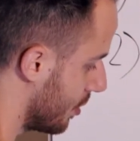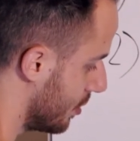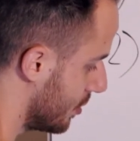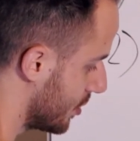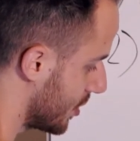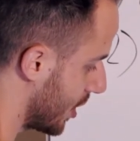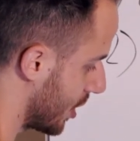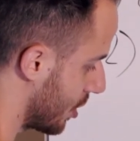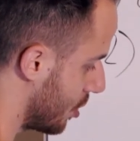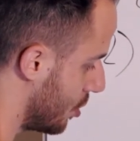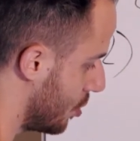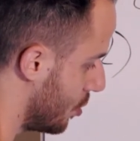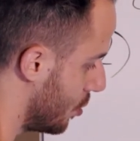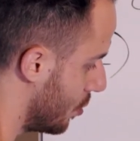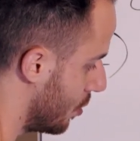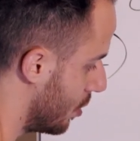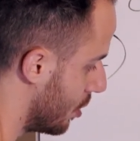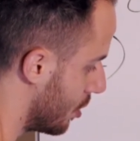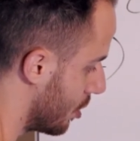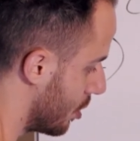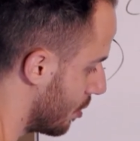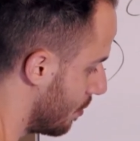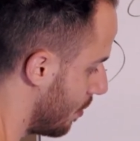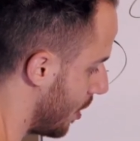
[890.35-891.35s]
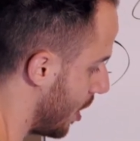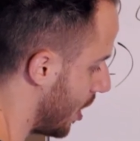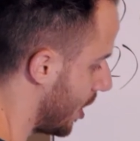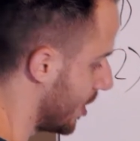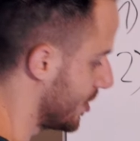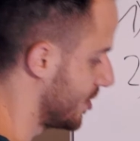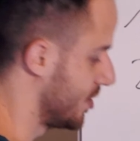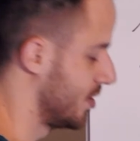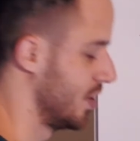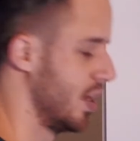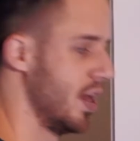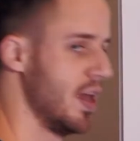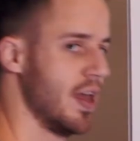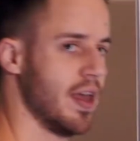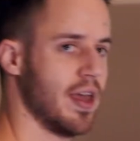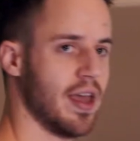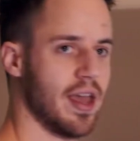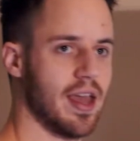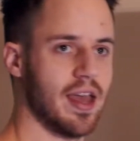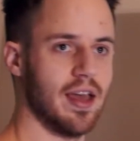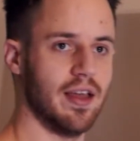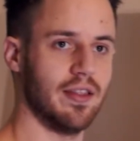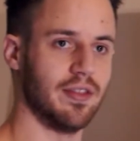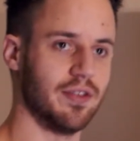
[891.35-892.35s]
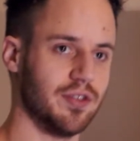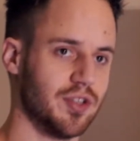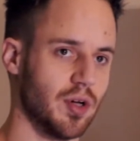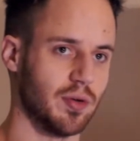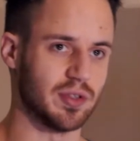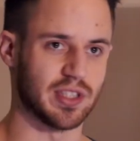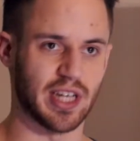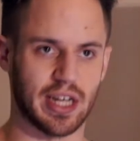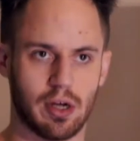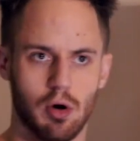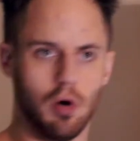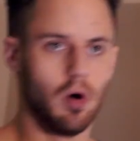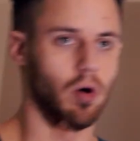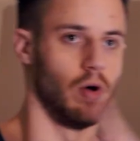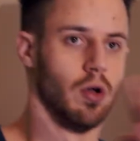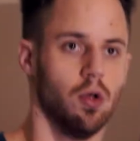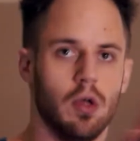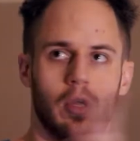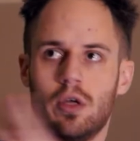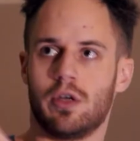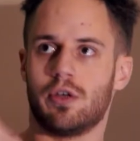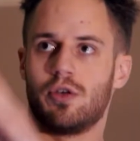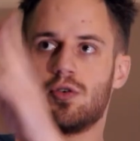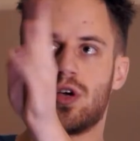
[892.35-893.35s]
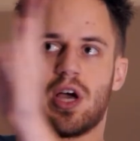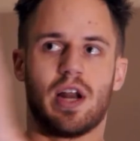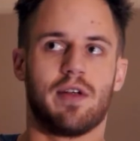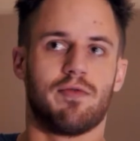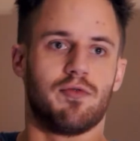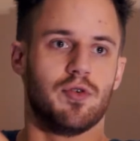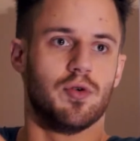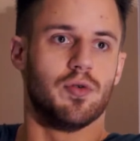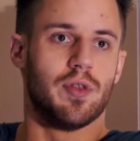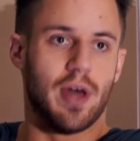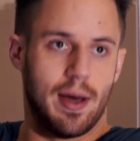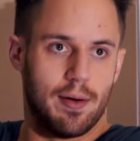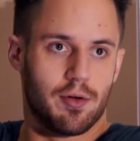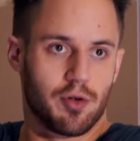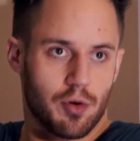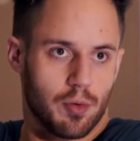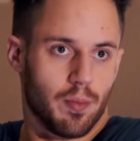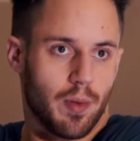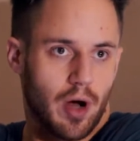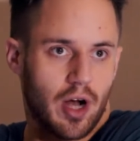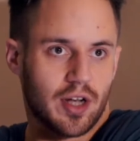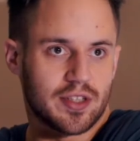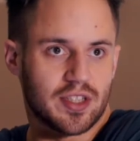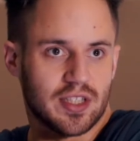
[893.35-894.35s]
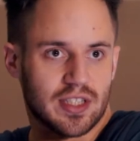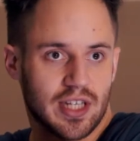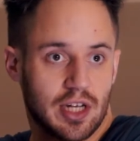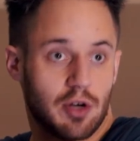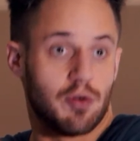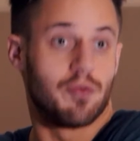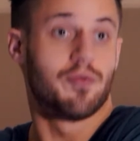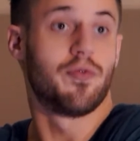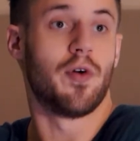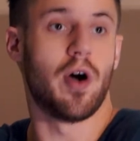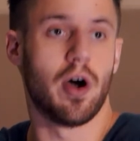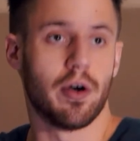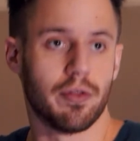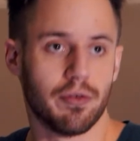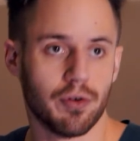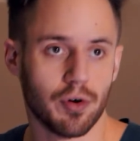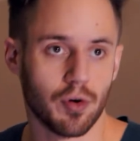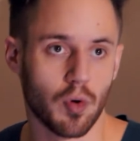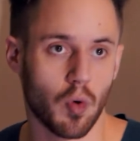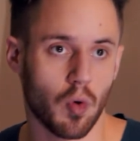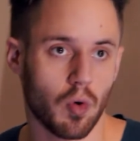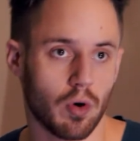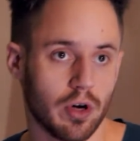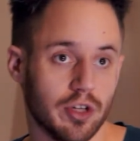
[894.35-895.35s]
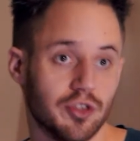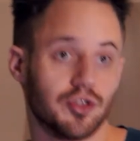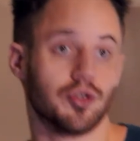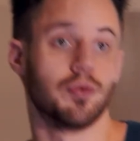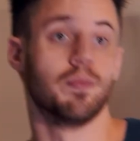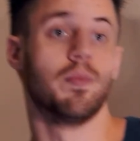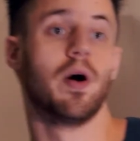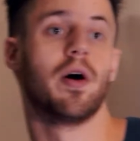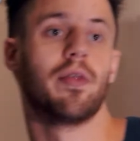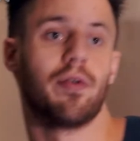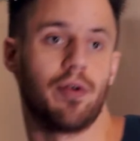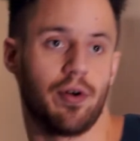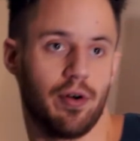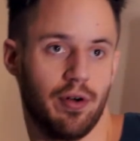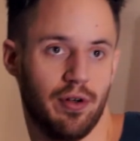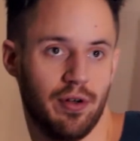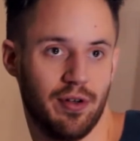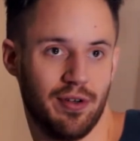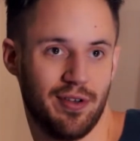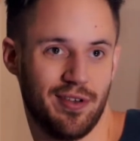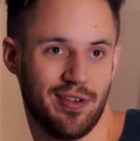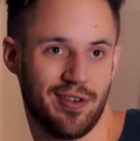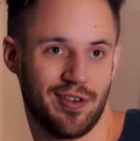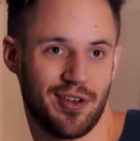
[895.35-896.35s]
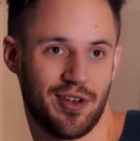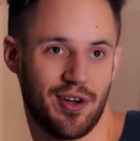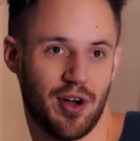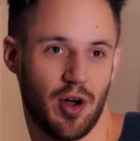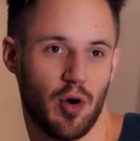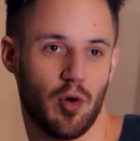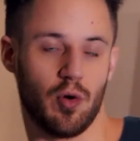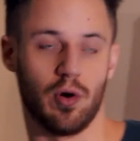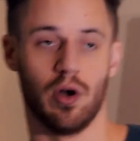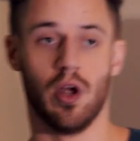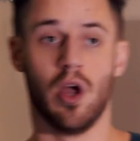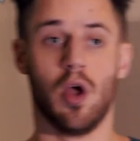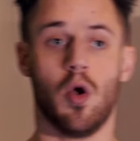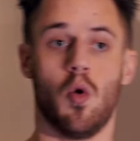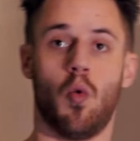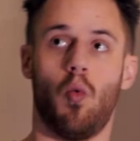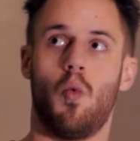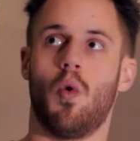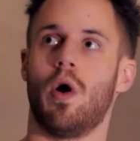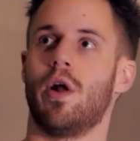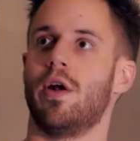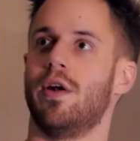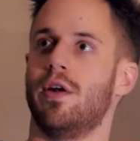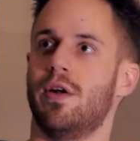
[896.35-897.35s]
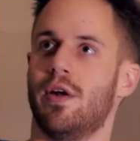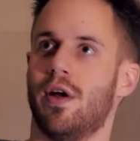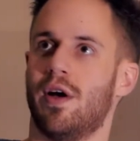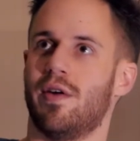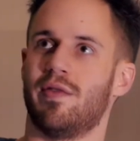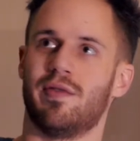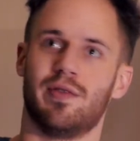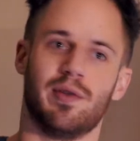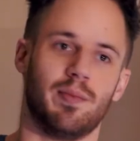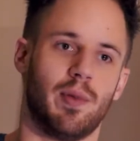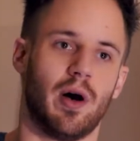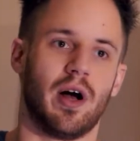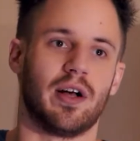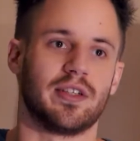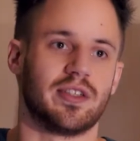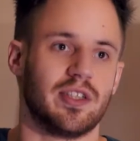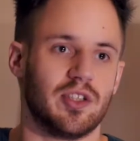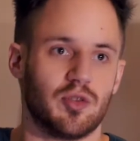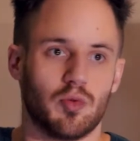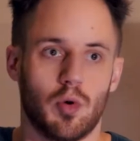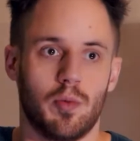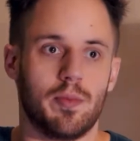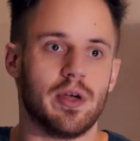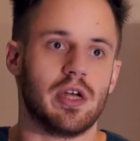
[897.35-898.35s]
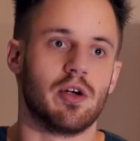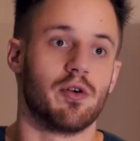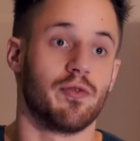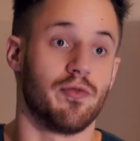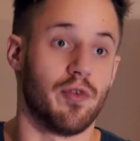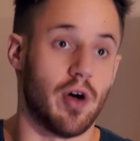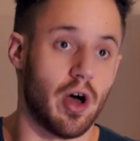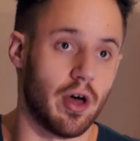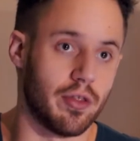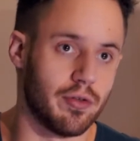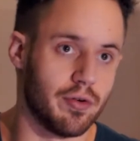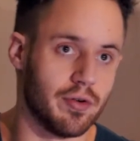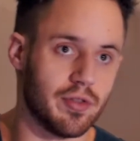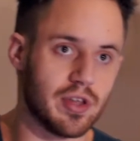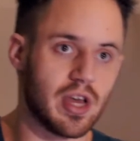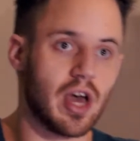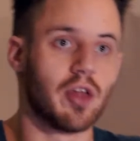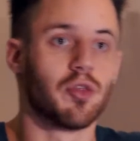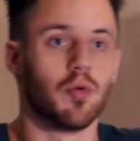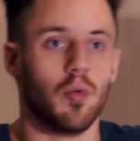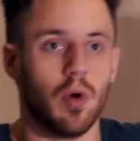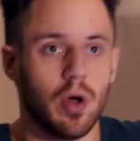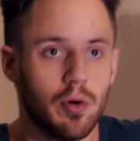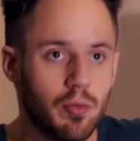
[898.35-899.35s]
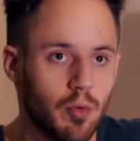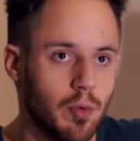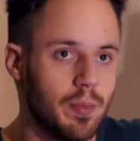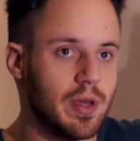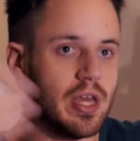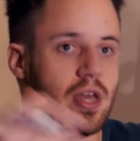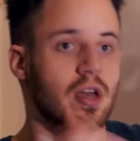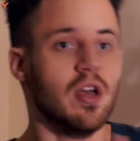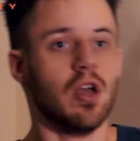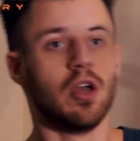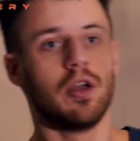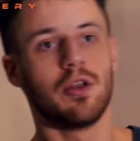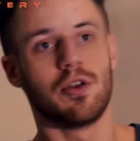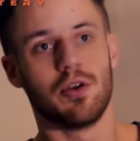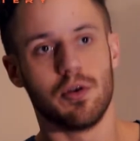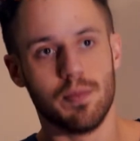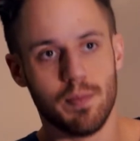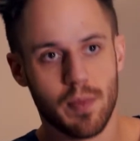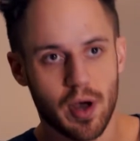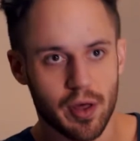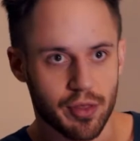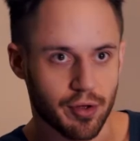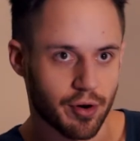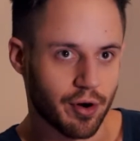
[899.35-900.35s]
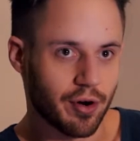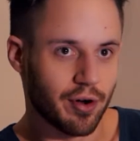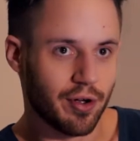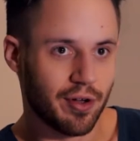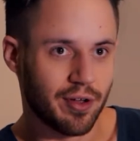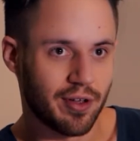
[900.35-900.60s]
It's like you, your boss, and there's always like, oh, you kind of view that your boss as like your father or as your mother. Or one of the bosses will be your father and the other one will be your mother.